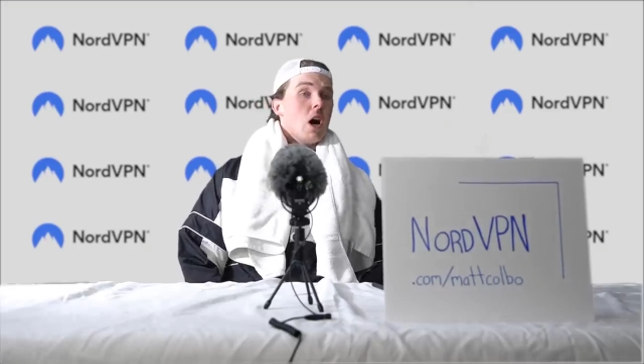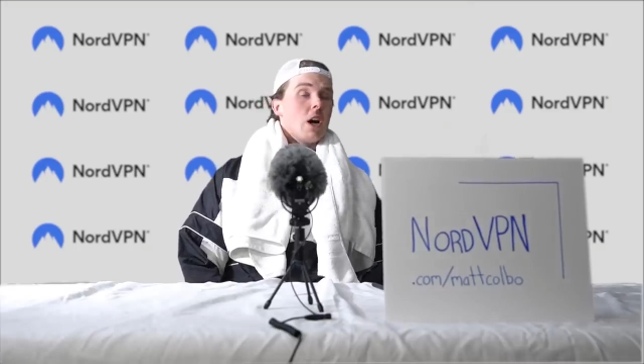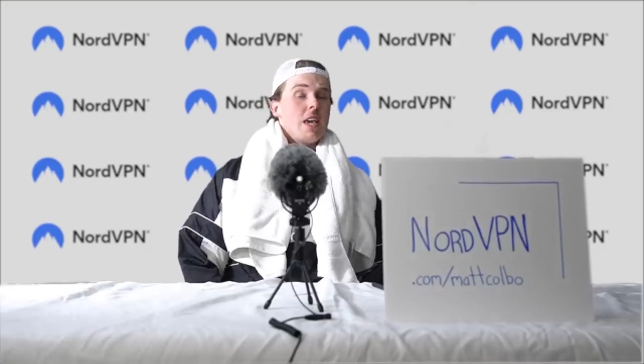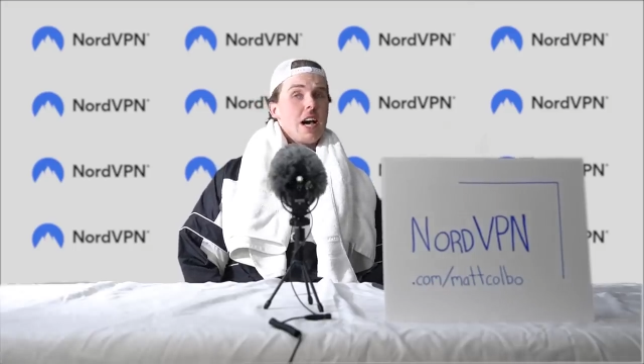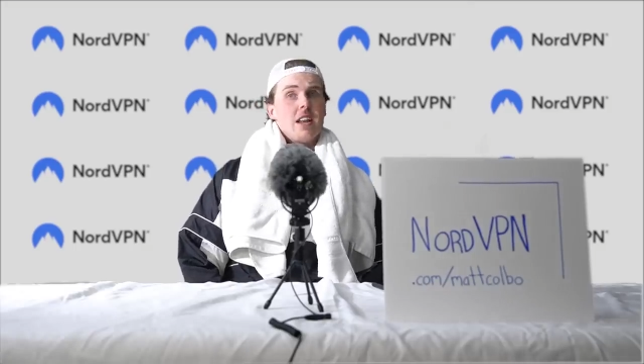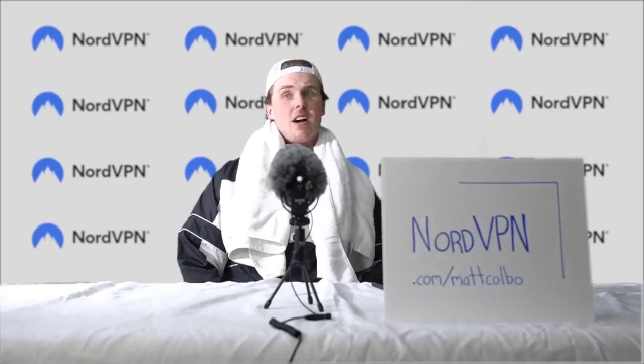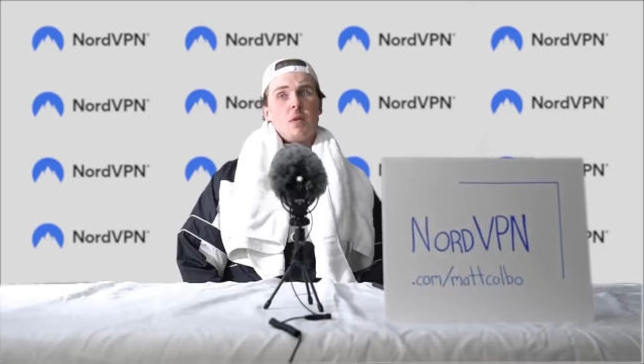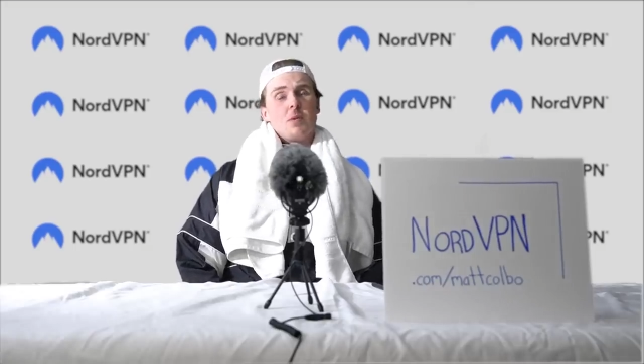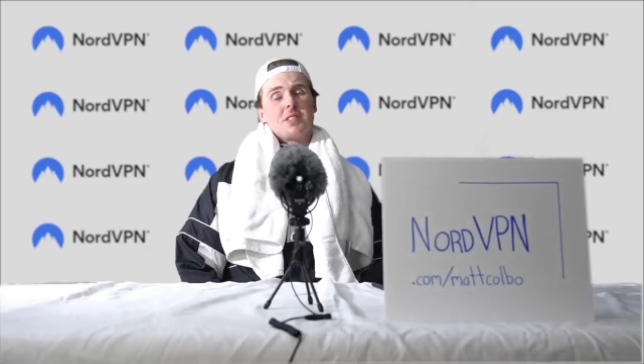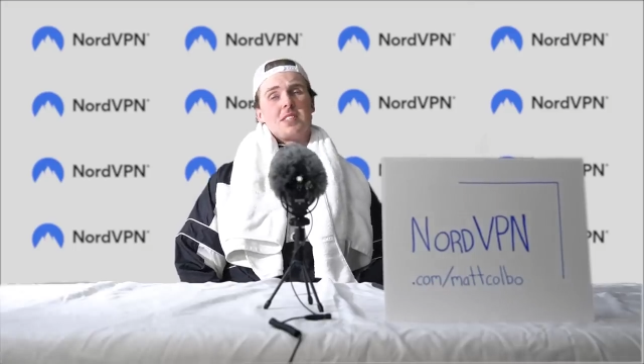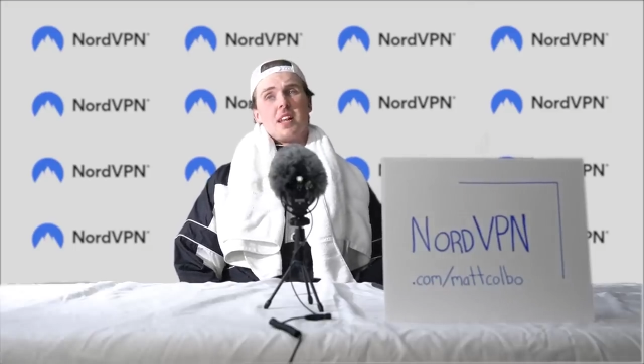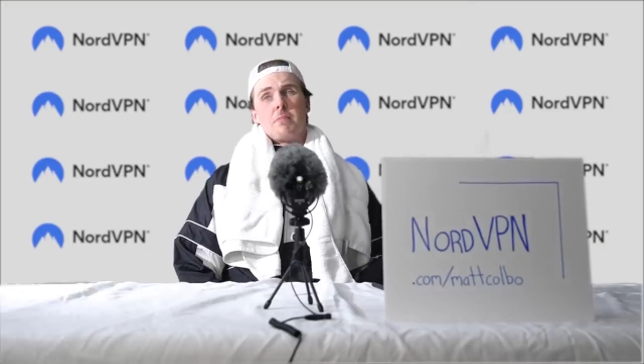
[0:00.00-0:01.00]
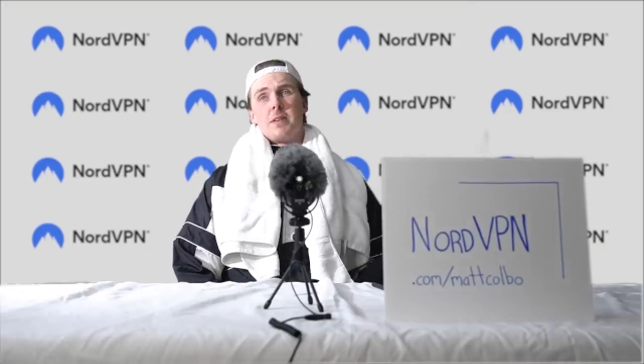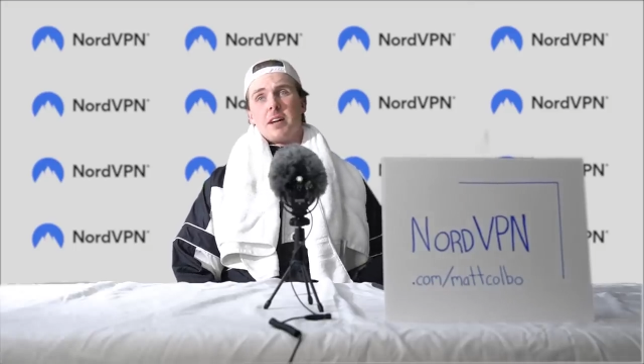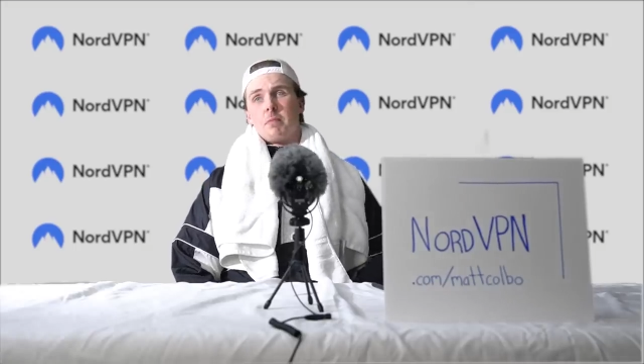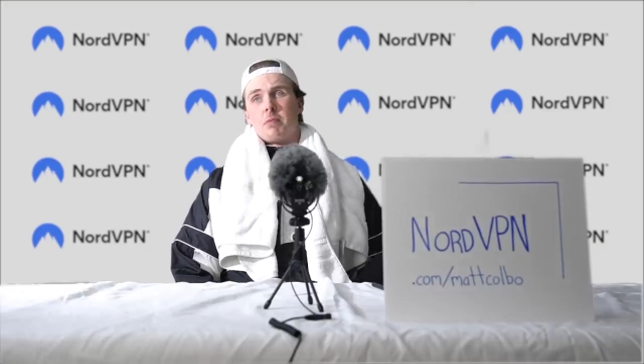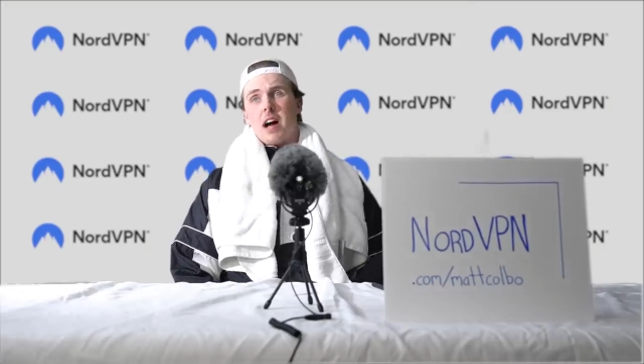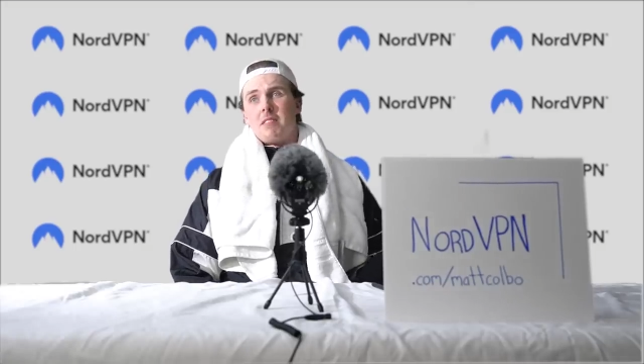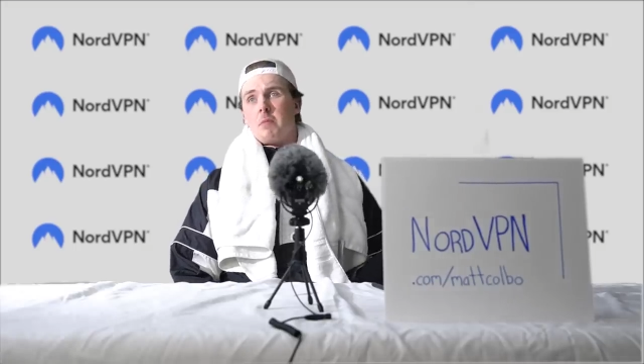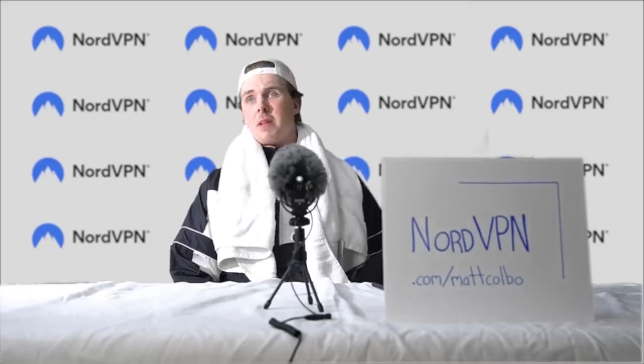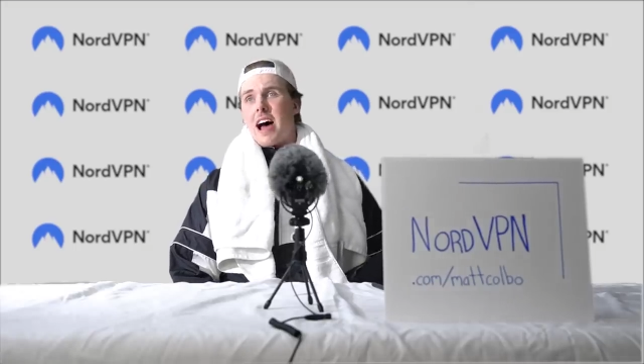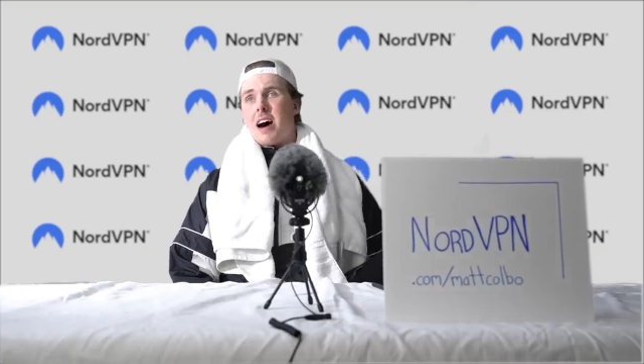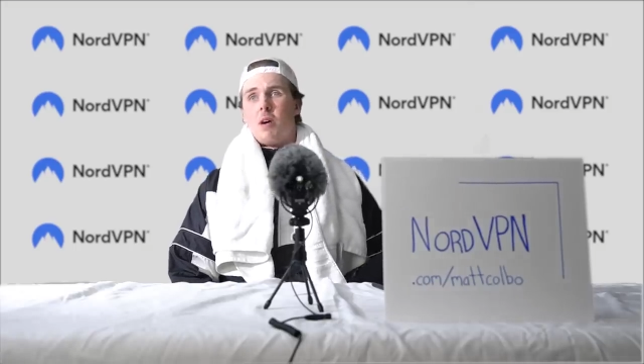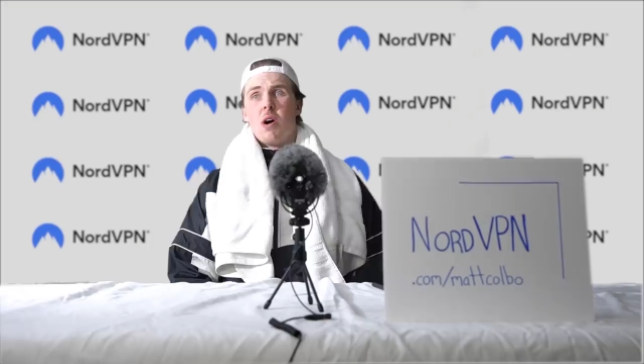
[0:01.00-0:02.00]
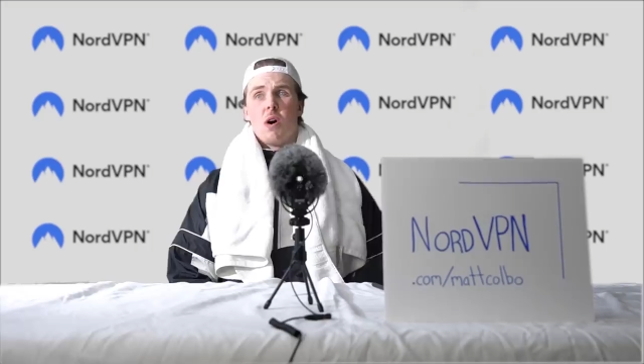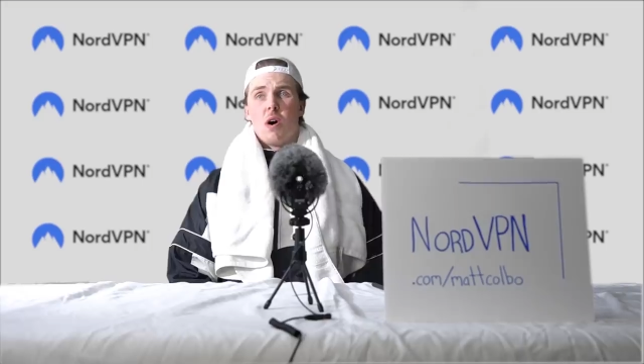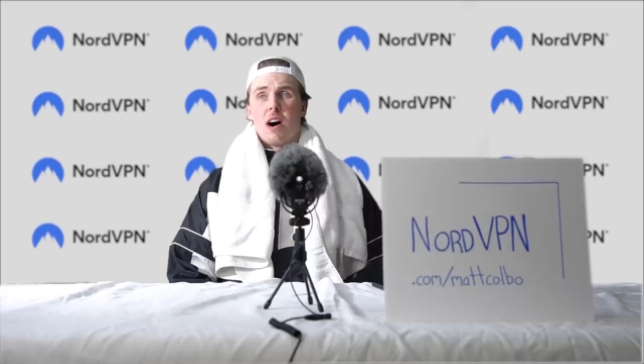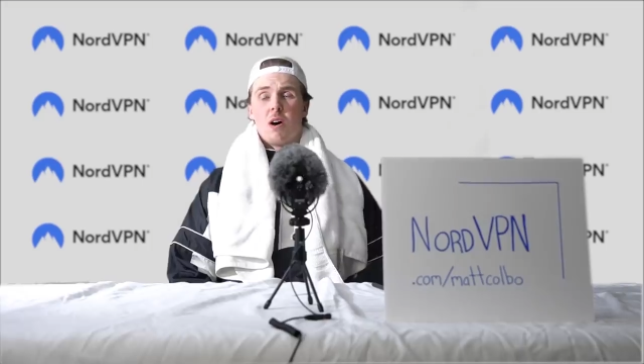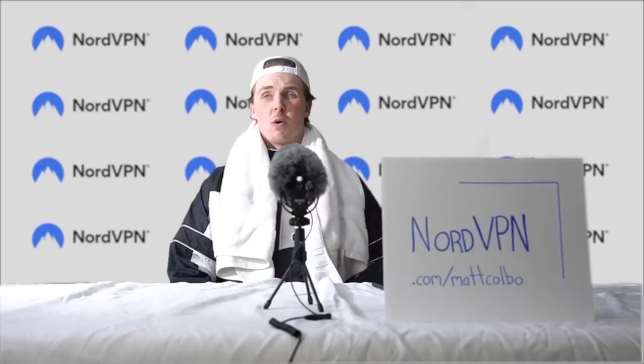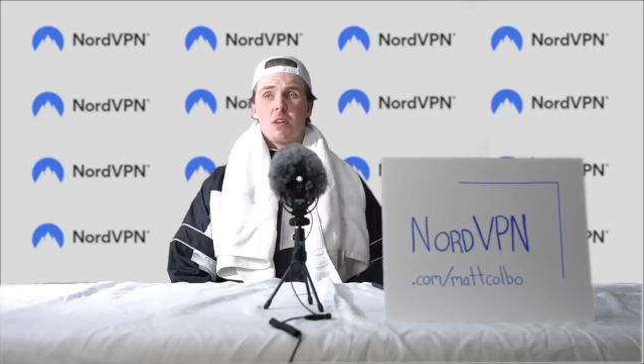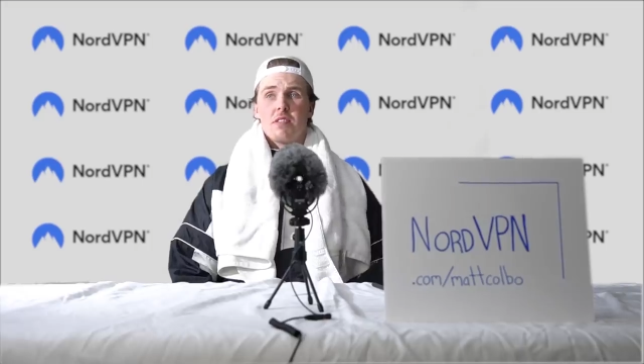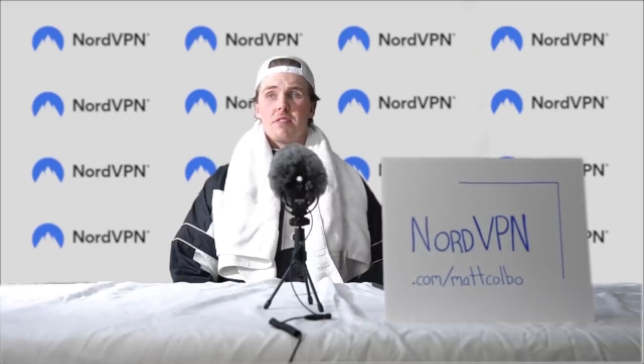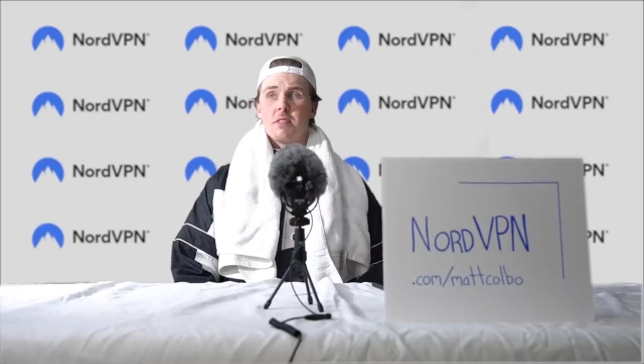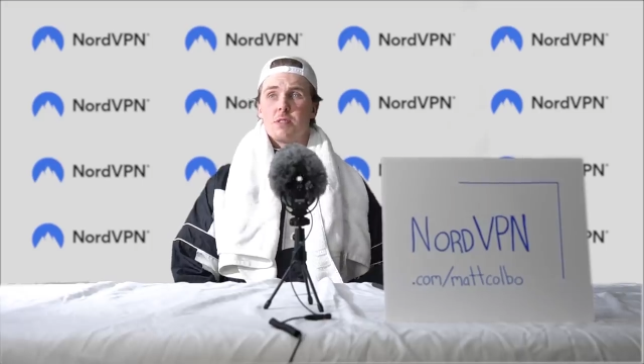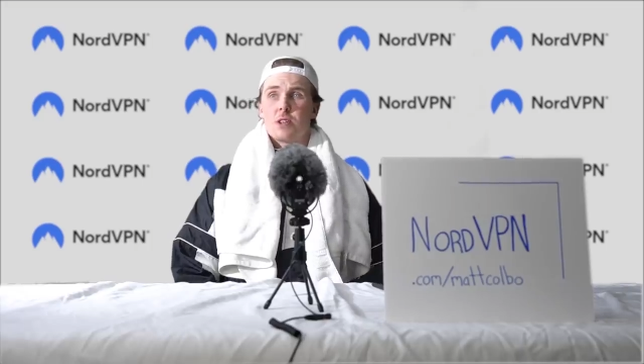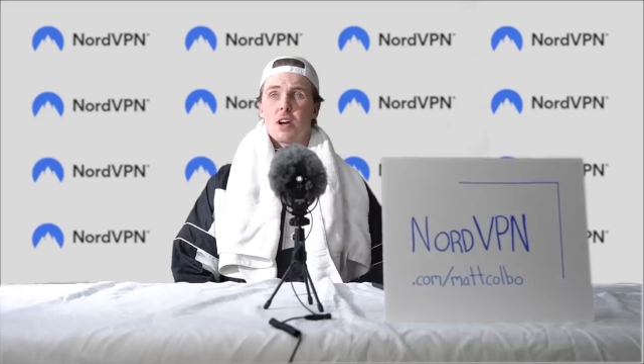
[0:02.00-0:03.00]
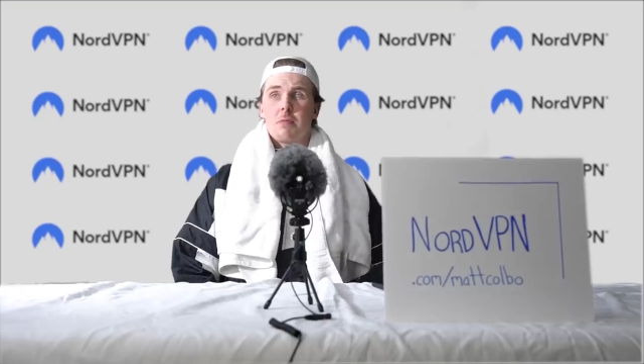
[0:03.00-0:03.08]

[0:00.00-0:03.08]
No, I wouldn't see that being a problem now or in the future.